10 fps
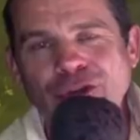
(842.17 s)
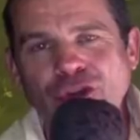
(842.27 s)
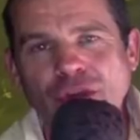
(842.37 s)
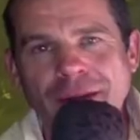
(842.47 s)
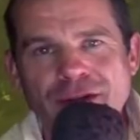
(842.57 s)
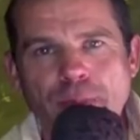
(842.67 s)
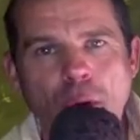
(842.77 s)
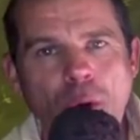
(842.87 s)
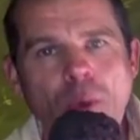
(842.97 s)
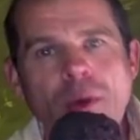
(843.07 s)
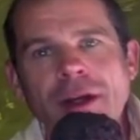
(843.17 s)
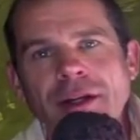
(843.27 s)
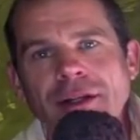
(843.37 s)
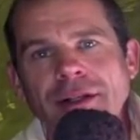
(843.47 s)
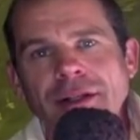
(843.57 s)
so much pull,
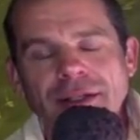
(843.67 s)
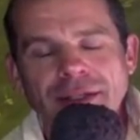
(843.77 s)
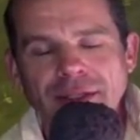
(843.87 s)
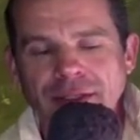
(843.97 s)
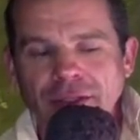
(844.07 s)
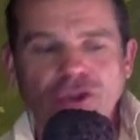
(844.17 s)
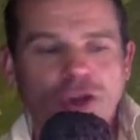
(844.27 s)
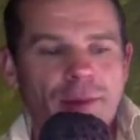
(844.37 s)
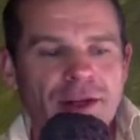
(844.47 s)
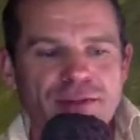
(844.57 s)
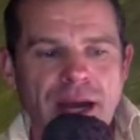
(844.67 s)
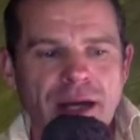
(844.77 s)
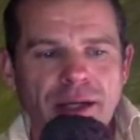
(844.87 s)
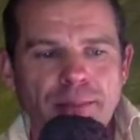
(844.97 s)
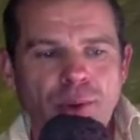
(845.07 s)
so much
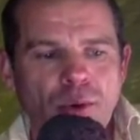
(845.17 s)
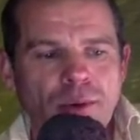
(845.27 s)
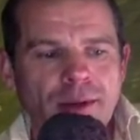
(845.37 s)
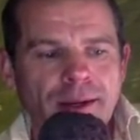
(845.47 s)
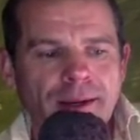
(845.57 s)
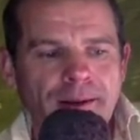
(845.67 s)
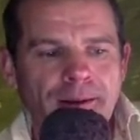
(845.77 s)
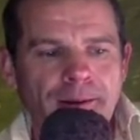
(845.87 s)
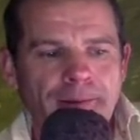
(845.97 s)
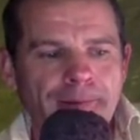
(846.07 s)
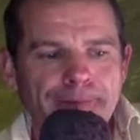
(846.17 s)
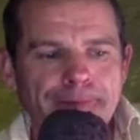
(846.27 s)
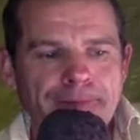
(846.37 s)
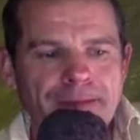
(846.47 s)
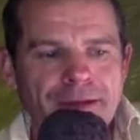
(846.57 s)
marketing pull. And uh,
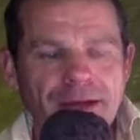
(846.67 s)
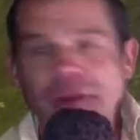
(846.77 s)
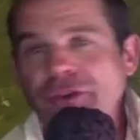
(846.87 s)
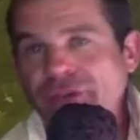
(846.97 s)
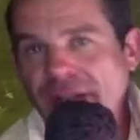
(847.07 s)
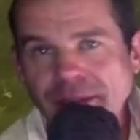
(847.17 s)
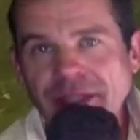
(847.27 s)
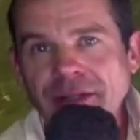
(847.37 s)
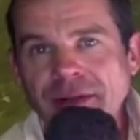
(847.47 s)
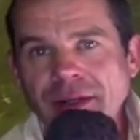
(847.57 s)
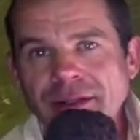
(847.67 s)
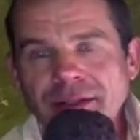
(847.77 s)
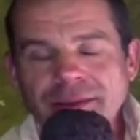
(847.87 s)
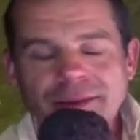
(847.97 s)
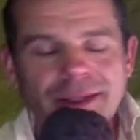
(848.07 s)
yeah, understandably, and, and, you
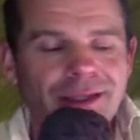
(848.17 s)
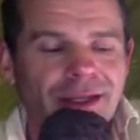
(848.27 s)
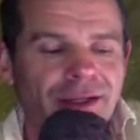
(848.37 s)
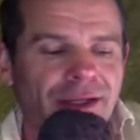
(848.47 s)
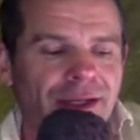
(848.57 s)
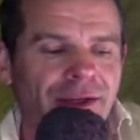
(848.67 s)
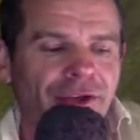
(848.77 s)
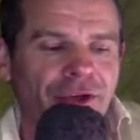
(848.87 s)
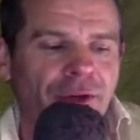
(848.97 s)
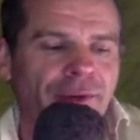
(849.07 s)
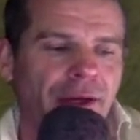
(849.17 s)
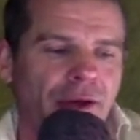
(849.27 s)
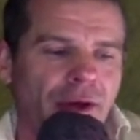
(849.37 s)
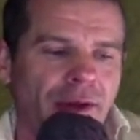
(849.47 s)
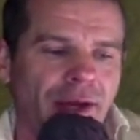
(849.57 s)
know, he, he, he deserved that and
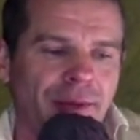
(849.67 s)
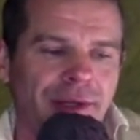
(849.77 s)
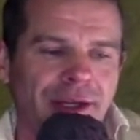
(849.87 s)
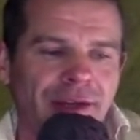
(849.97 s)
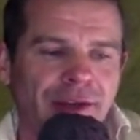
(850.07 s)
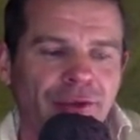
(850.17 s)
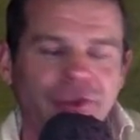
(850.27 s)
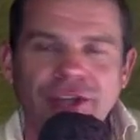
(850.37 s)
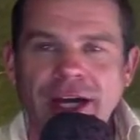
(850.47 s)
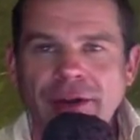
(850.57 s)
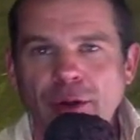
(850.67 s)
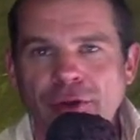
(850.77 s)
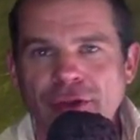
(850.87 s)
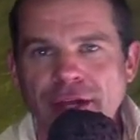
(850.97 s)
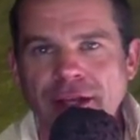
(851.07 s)
got that. But yeah, that's what started the whole
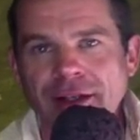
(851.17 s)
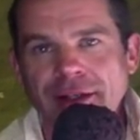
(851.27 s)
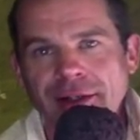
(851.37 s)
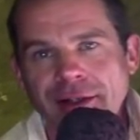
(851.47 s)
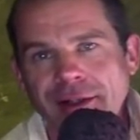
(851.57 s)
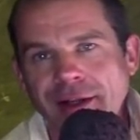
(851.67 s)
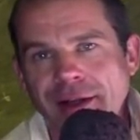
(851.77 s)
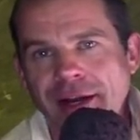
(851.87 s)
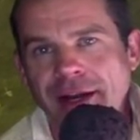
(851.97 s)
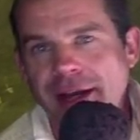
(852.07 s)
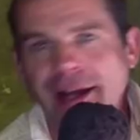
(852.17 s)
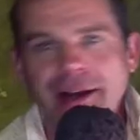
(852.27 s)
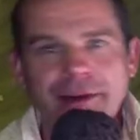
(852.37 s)
thing. And then now,